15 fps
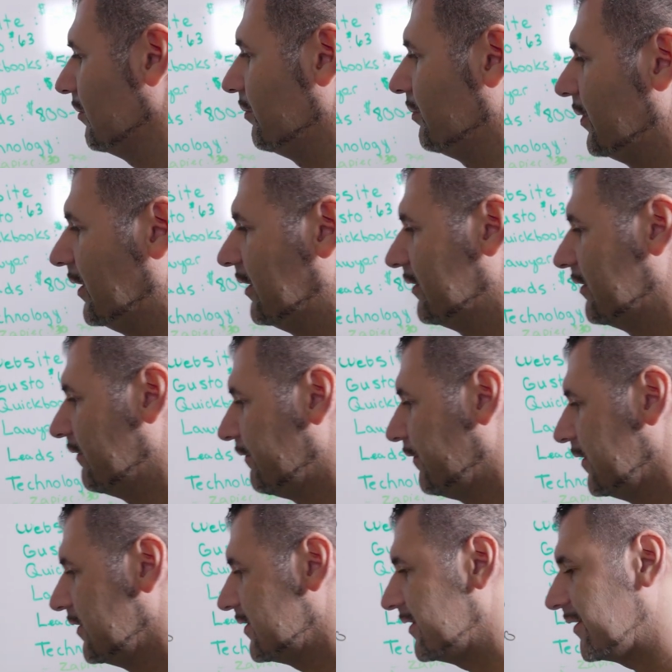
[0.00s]
But the
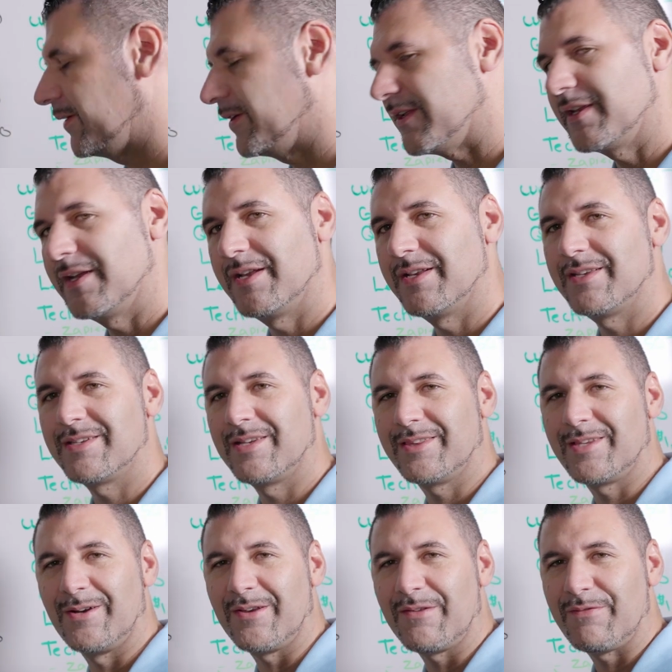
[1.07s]
first $30,000 to
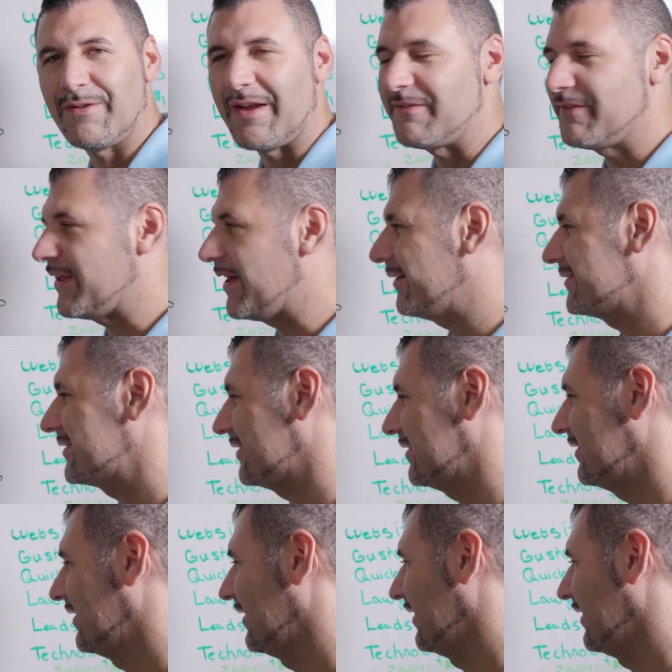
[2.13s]
$35,000,